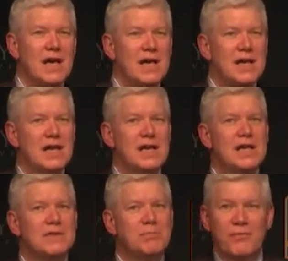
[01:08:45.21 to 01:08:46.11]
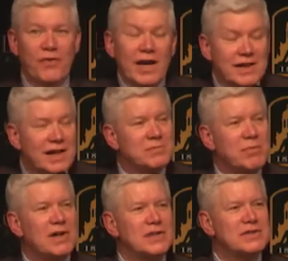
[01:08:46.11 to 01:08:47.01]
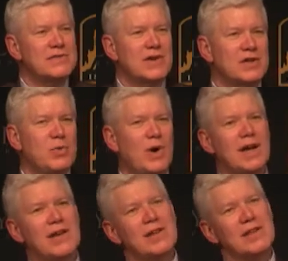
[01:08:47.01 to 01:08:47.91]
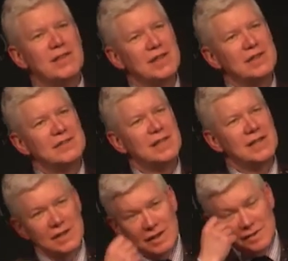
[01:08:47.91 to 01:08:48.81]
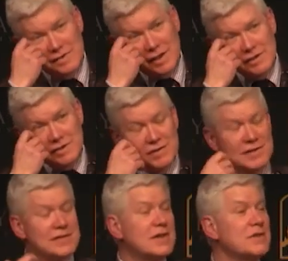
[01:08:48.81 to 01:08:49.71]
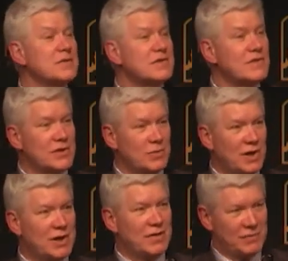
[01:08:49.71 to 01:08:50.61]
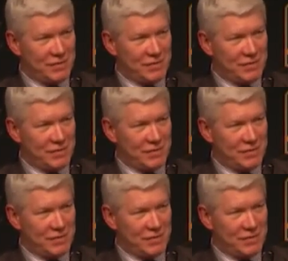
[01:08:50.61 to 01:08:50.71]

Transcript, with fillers: is fine. That's part of acquiring things like uh, scientific skills of, inquire, of,